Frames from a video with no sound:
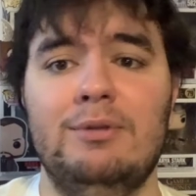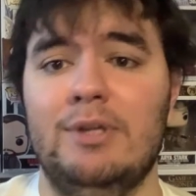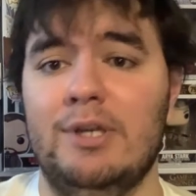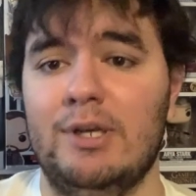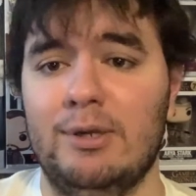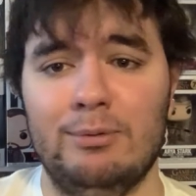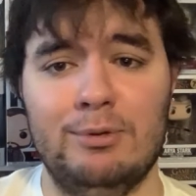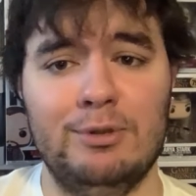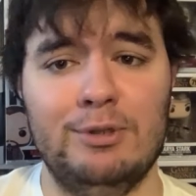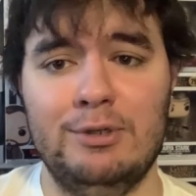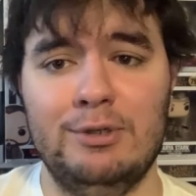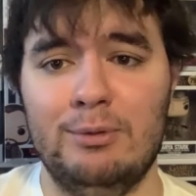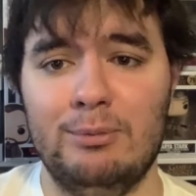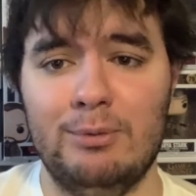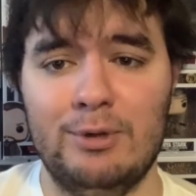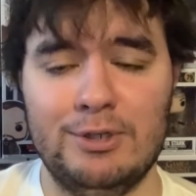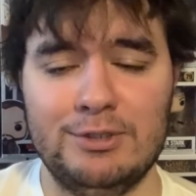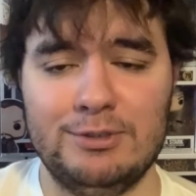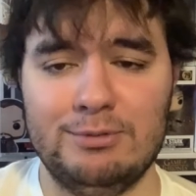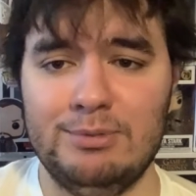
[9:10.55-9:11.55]
and I really don't
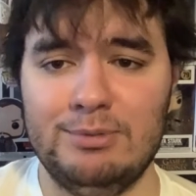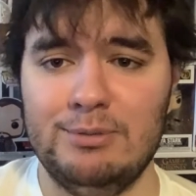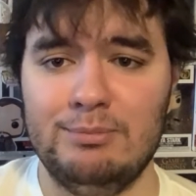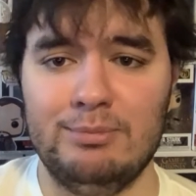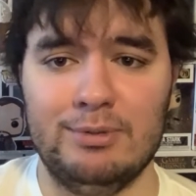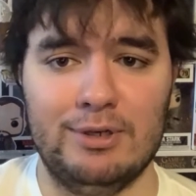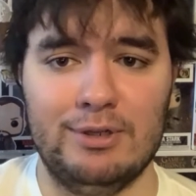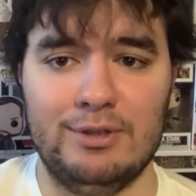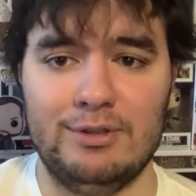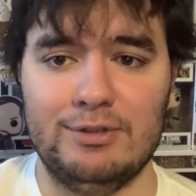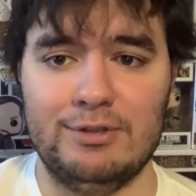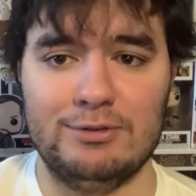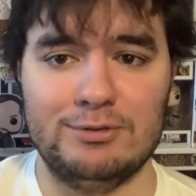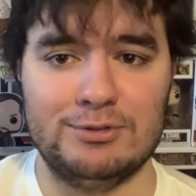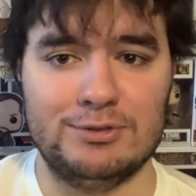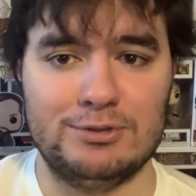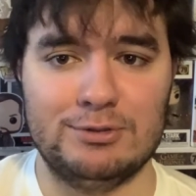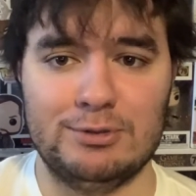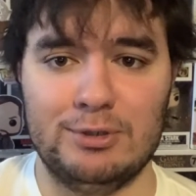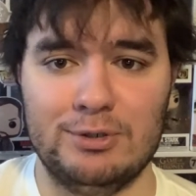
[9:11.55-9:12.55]
want it to be, but I think there's
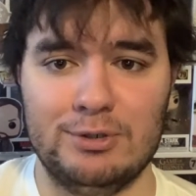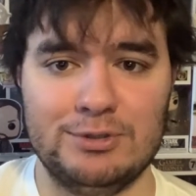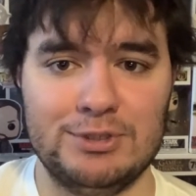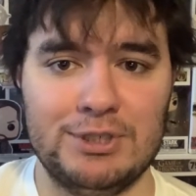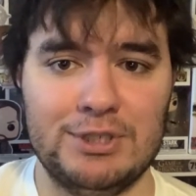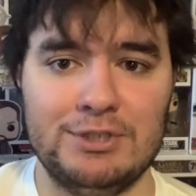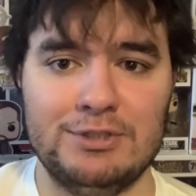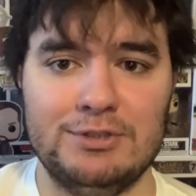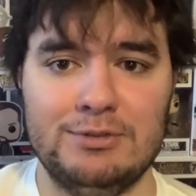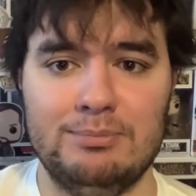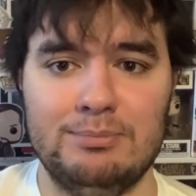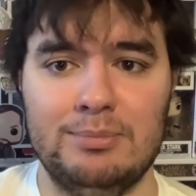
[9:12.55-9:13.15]
a strong chance,